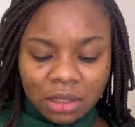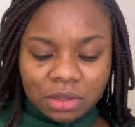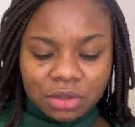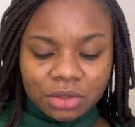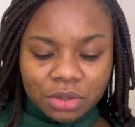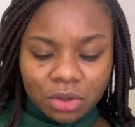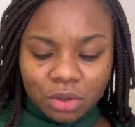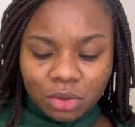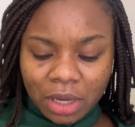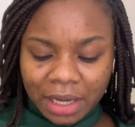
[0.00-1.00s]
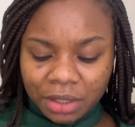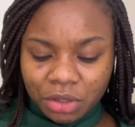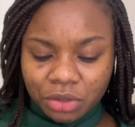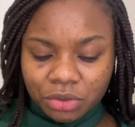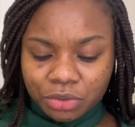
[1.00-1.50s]
so i
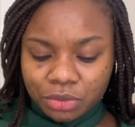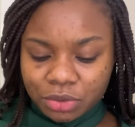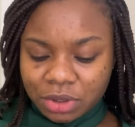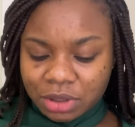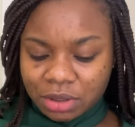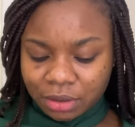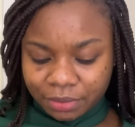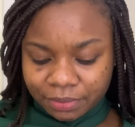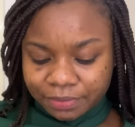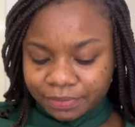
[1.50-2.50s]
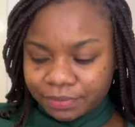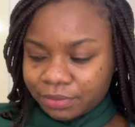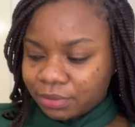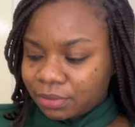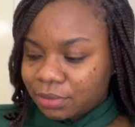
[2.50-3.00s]
use
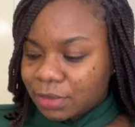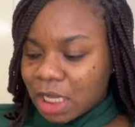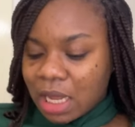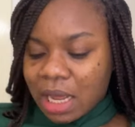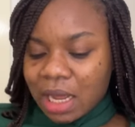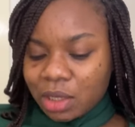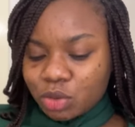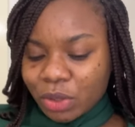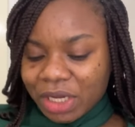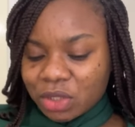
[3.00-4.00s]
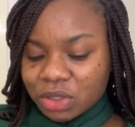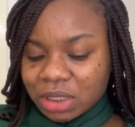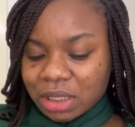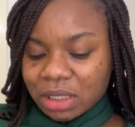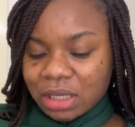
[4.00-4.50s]
how do i use
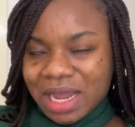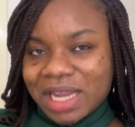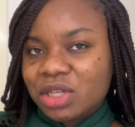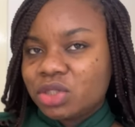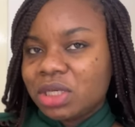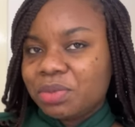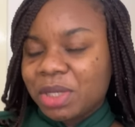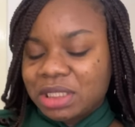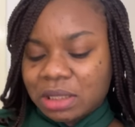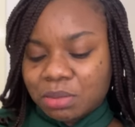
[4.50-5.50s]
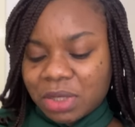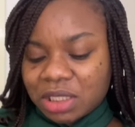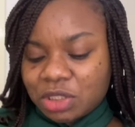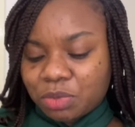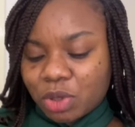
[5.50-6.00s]
it i usually mix and
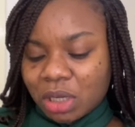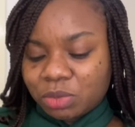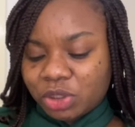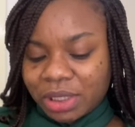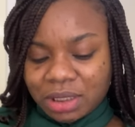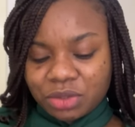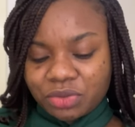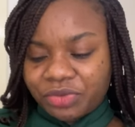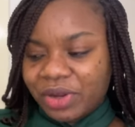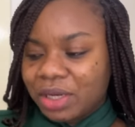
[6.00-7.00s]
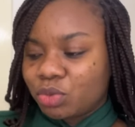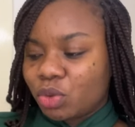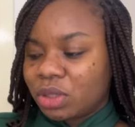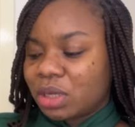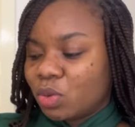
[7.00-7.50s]
match but i'm trying to find
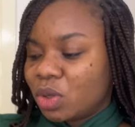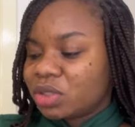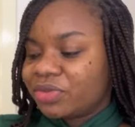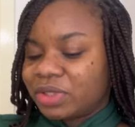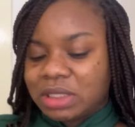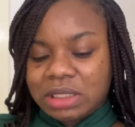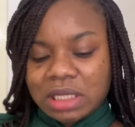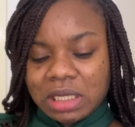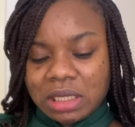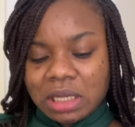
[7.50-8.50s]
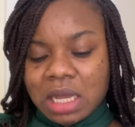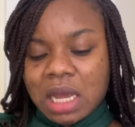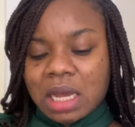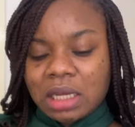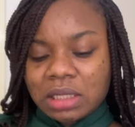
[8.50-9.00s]
one that works for the day
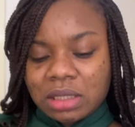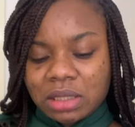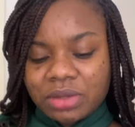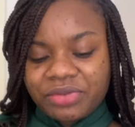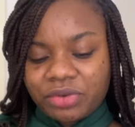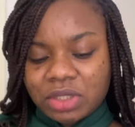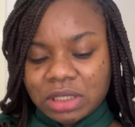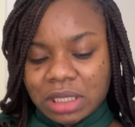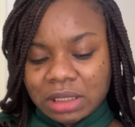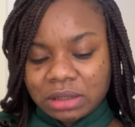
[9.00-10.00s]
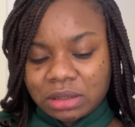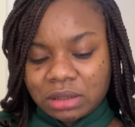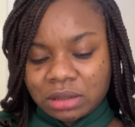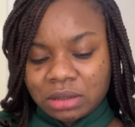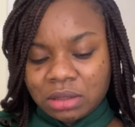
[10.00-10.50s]
and another for the night
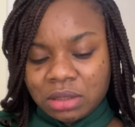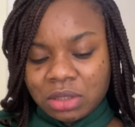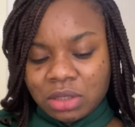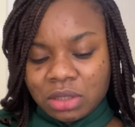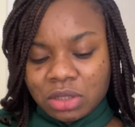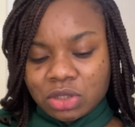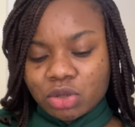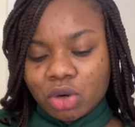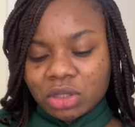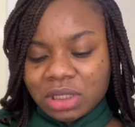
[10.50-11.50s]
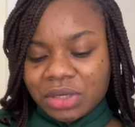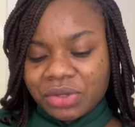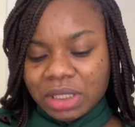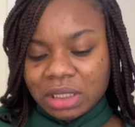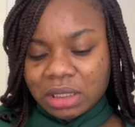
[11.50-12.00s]
so
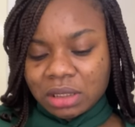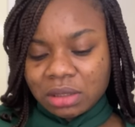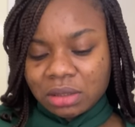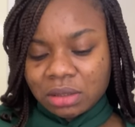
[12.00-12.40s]
ordinarily,